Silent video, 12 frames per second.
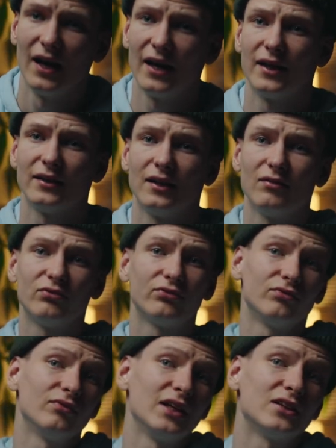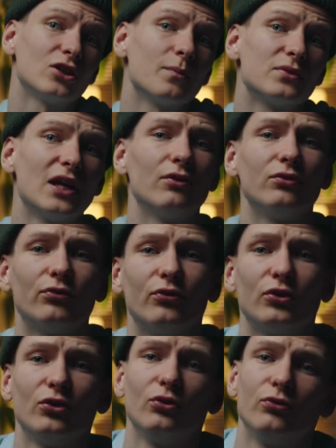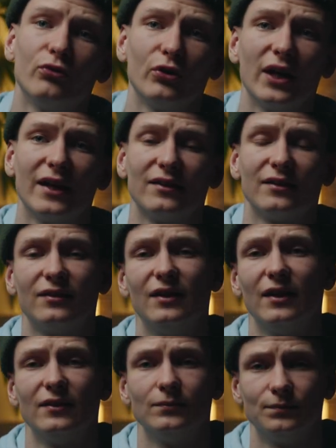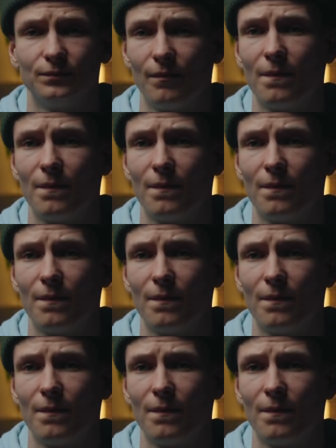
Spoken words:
And if it comes down to you for that, then